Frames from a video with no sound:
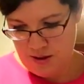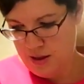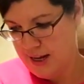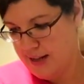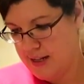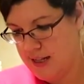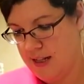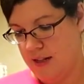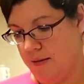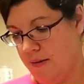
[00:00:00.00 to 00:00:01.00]
Got
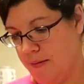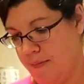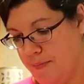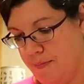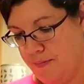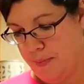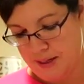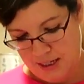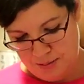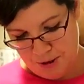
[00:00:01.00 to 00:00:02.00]
some
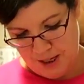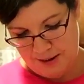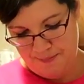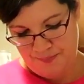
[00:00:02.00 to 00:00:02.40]
body spray,